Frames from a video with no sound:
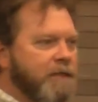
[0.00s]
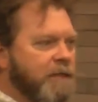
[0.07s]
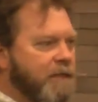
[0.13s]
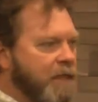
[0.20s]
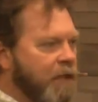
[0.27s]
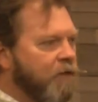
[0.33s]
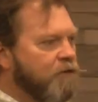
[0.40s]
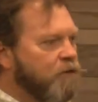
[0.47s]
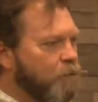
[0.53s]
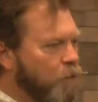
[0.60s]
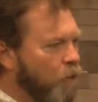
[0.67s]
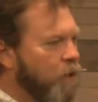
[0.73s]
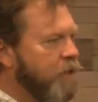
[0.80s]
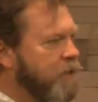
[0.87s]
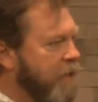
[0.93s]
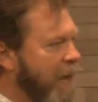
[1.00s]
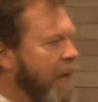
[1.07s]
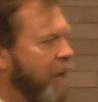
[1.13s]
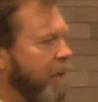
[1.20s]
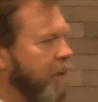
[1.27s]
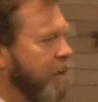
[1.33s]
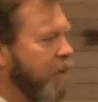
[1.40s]
it tells the priest
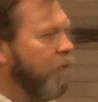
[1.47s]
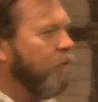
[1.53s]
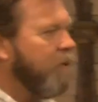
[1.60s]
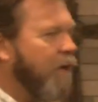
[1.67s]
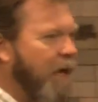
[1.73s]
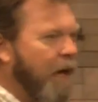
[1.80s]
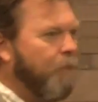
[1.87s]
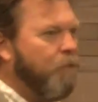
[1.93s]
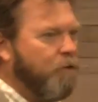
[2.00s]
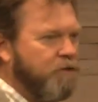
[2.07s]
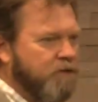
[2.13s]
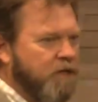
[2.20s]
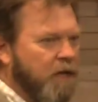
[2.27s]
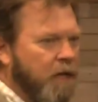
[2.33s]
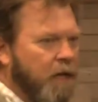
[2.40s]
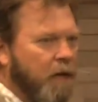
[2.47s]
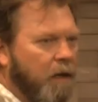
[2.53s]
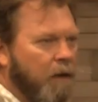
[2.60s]
how to deal with leprosy.